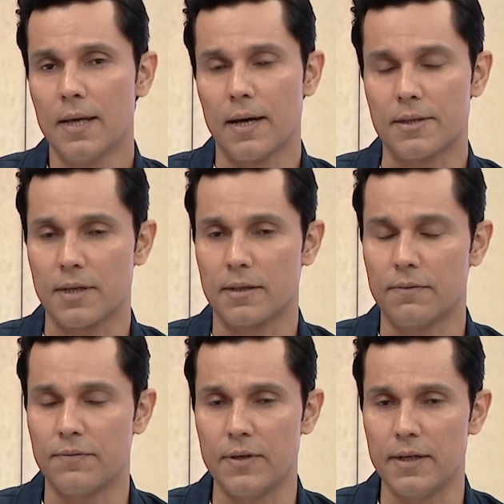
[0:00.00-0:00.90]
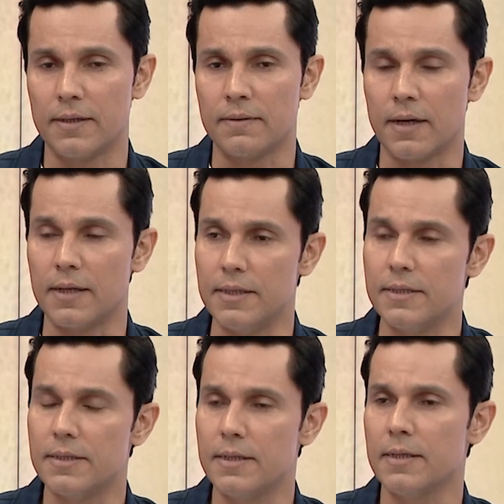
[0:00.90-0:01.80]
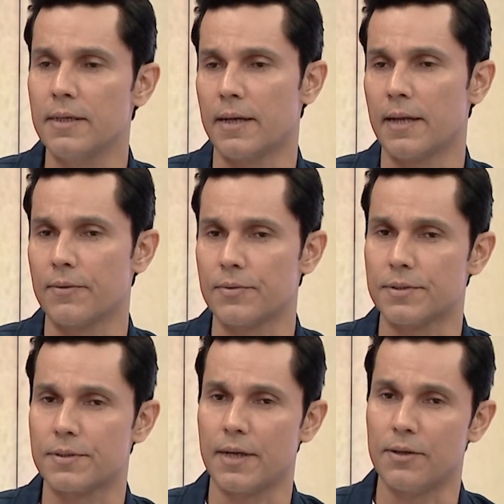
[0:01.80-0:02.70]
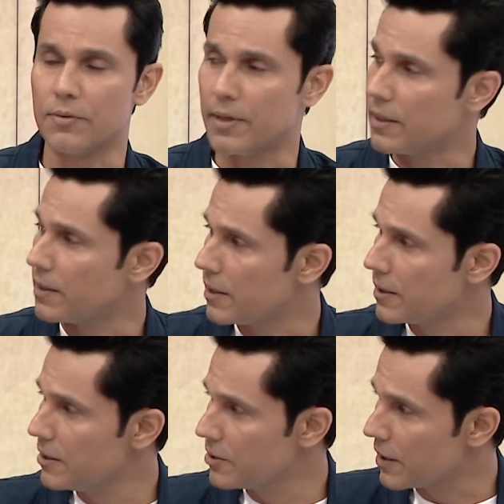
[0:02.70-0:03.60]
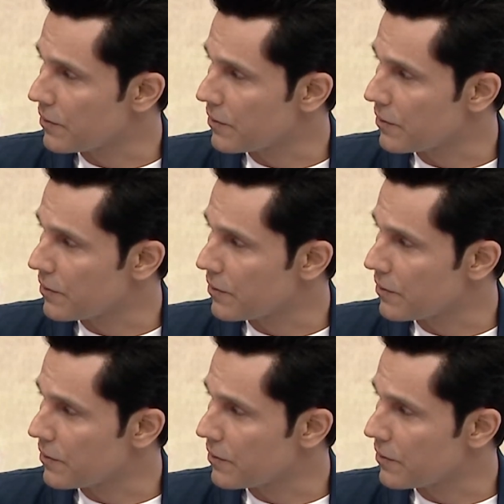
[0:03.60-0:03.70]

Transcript: I started feeling uneasy, and I was trying to get their attention.